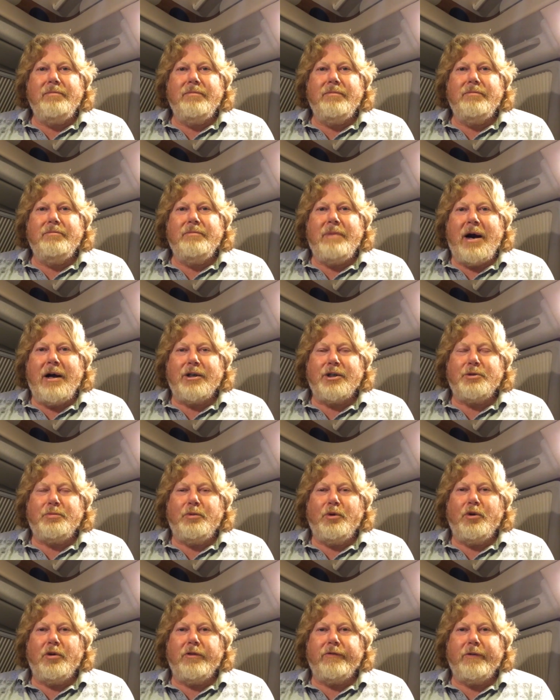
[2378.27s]
much
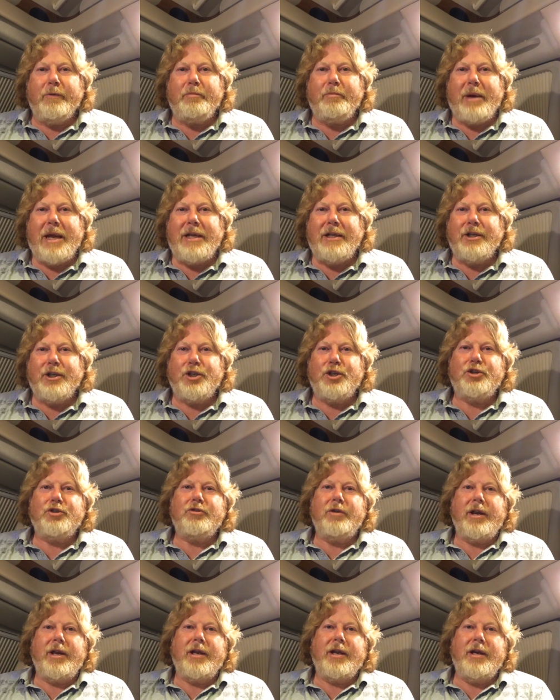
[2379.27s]
more of a binge
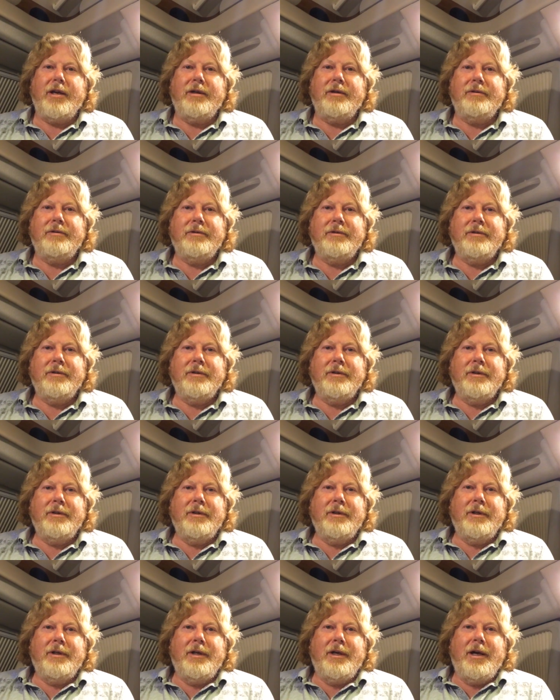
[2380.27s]
drinker.
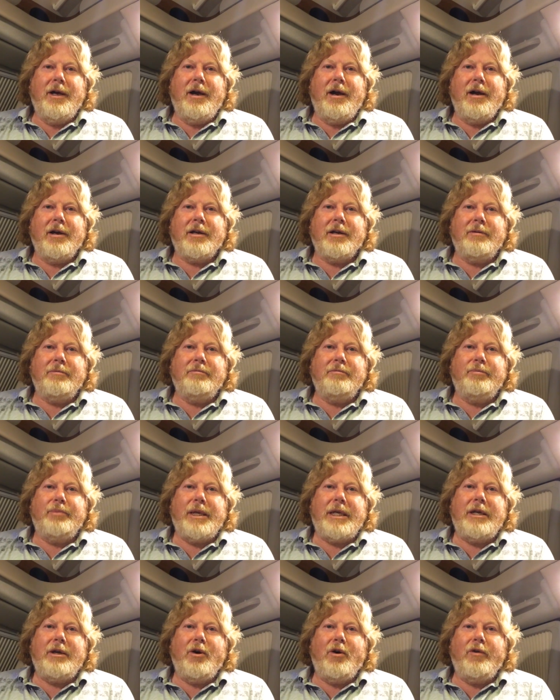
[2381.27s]
I can
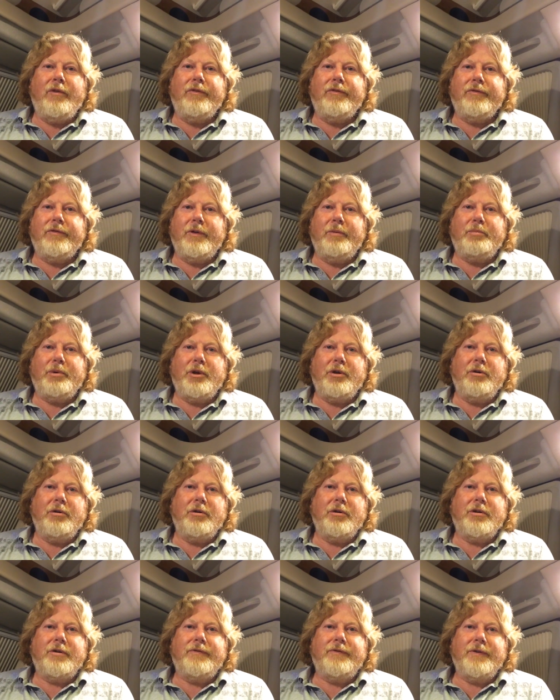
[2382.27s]
be off the
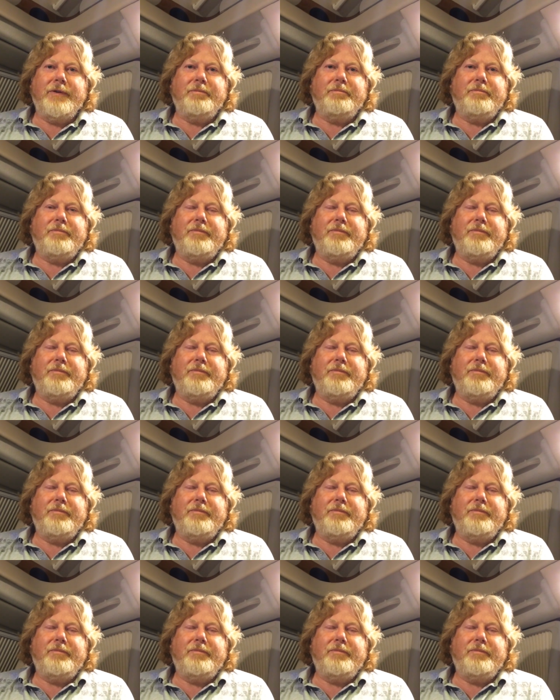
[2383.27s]
booze for